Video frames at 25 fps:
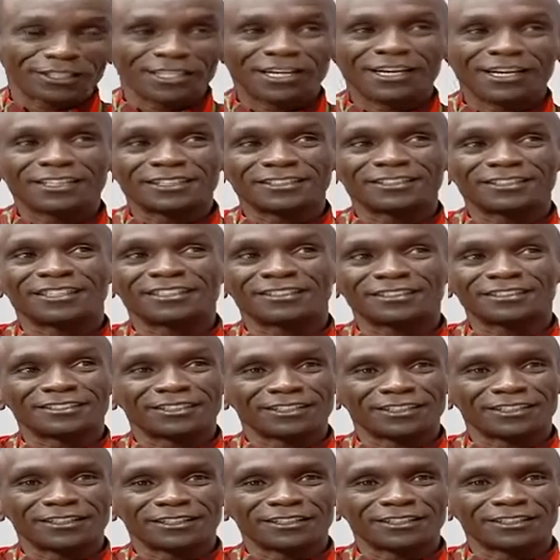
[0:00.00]
was young
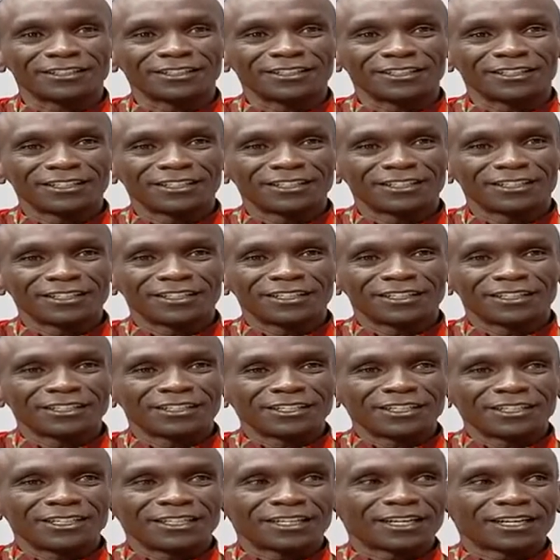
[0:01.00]
that
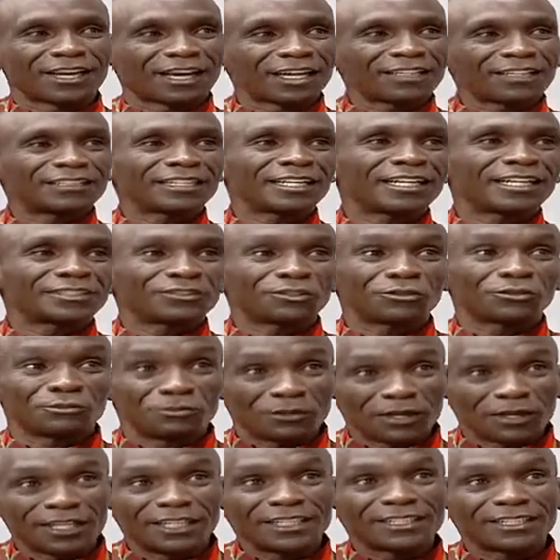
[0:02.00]
regardless
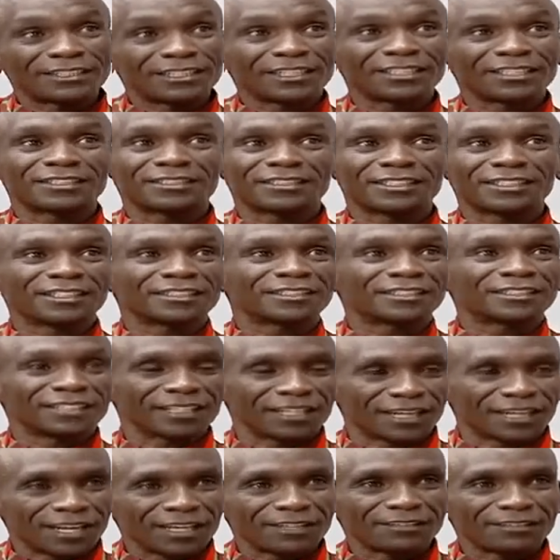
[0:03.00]
of any success
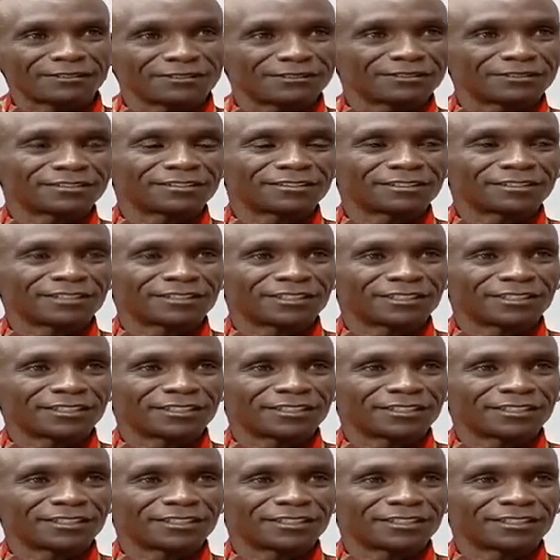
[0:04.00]
in life,